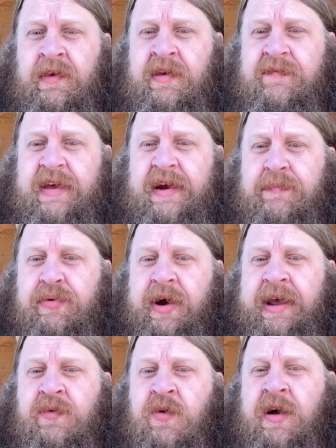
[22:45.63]
They had a
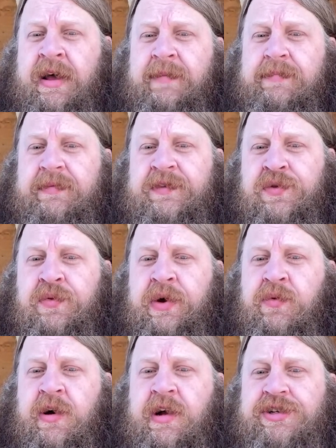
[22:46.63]
brain wipe to
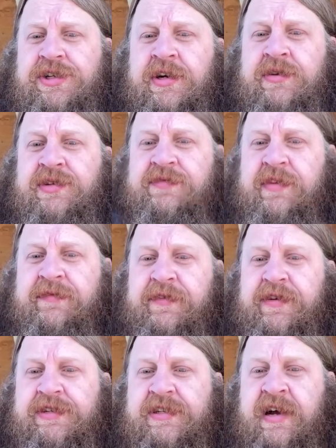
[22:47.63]
rewatch shows for the
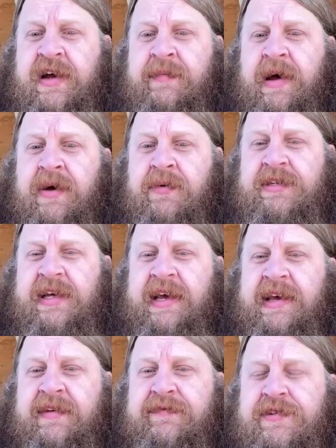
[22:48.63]
first time. I would take
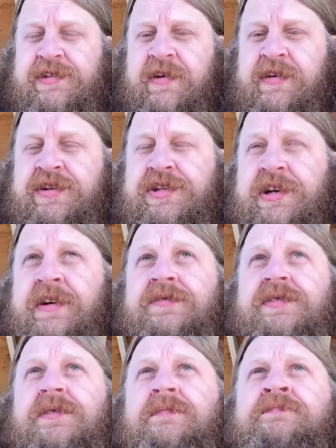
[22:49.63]
it for certain shows.